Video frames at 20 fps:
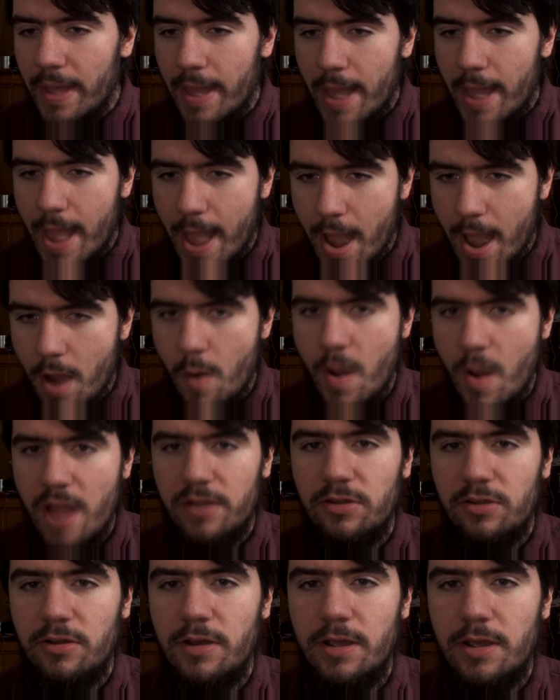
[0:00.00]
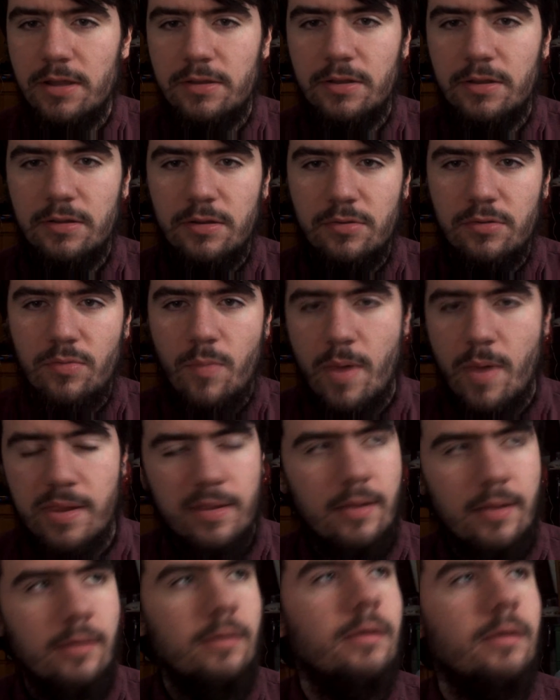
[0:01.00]
how I should answer this
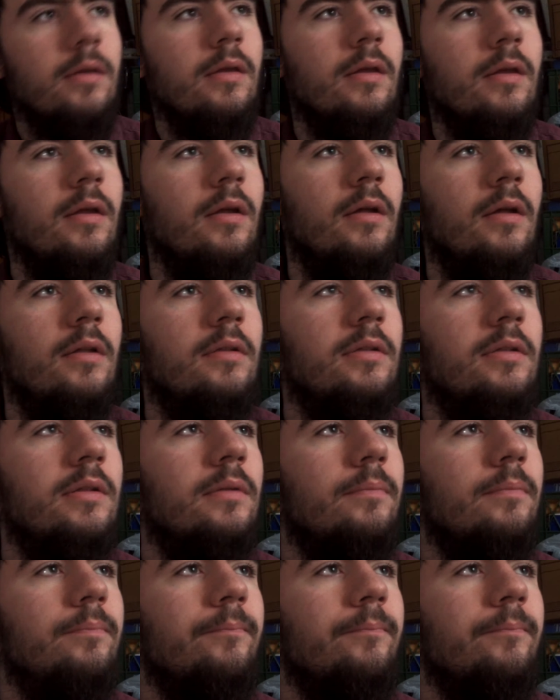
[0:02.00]
question is,